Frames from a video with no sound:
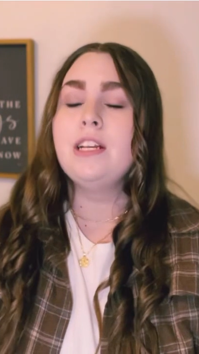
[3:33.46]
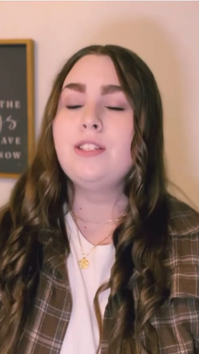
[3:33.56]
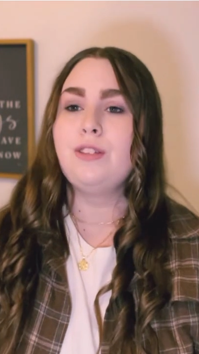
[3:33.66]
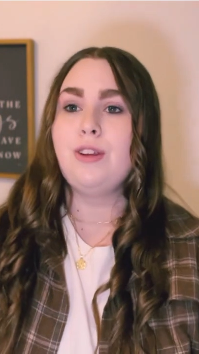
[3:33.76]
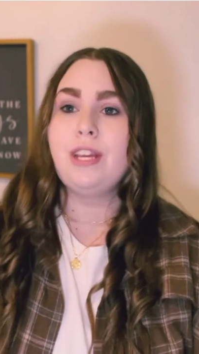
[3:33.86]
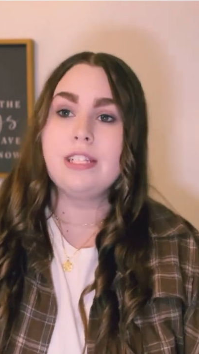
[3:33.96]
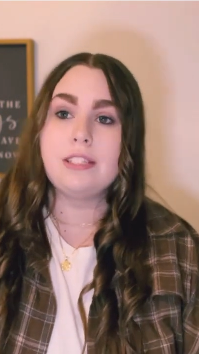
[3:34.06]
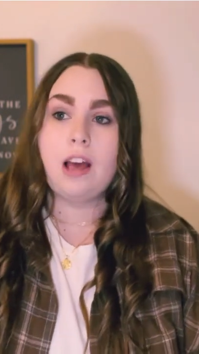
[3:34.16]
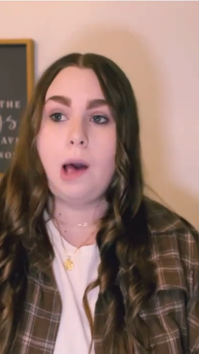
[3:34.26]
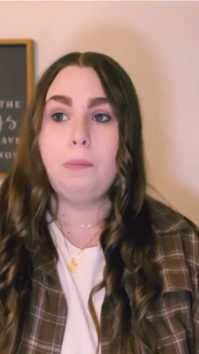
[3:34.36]
so you can
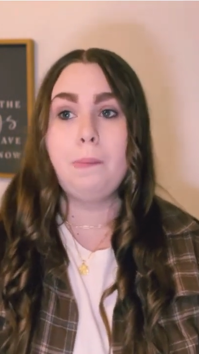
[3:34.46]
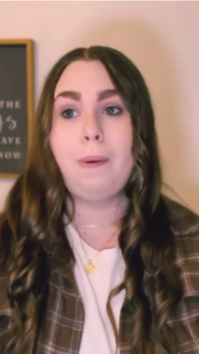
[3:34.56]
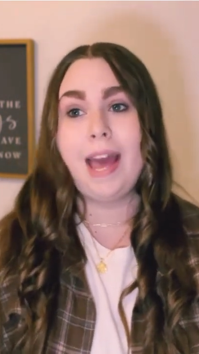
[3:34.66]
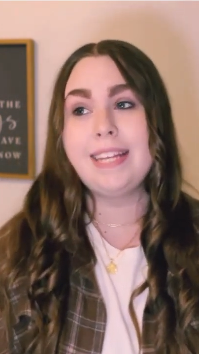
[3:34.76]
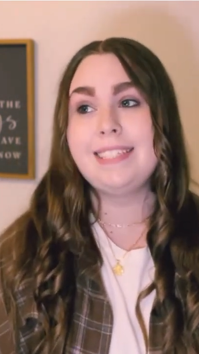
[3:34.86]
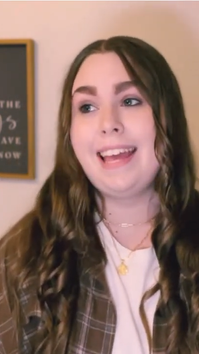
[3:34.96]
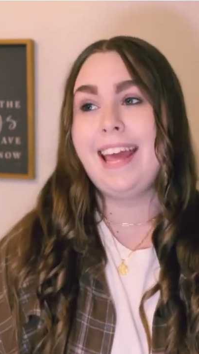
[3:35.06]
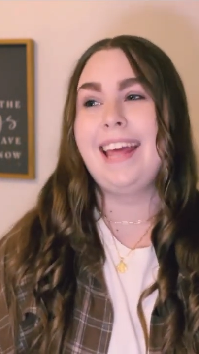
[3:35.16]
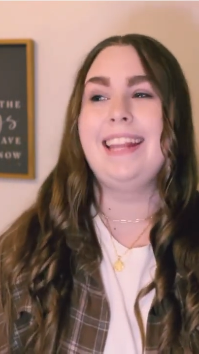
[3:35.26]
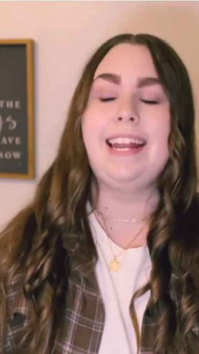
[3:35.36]
just copy and paste
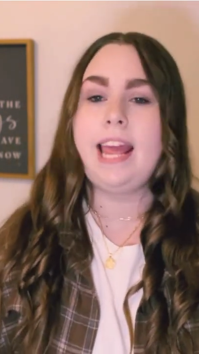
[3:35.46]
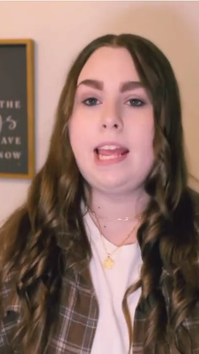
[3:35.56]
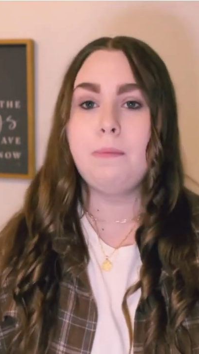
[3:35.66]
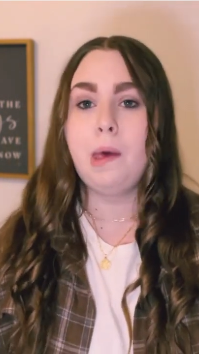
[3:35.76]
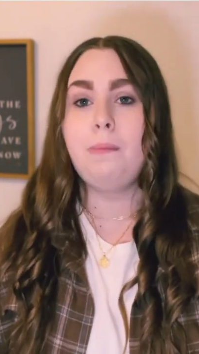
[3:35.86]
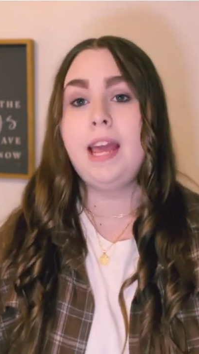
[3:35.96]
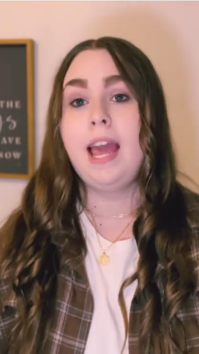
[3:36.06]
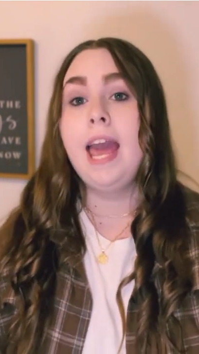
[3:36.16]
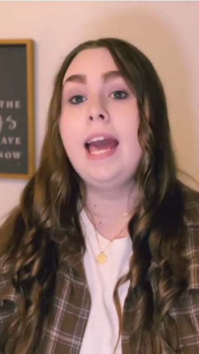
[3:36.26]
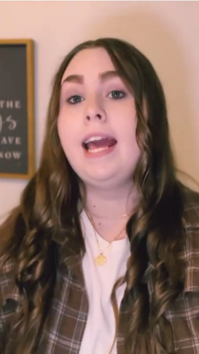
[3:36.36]
it and then email me.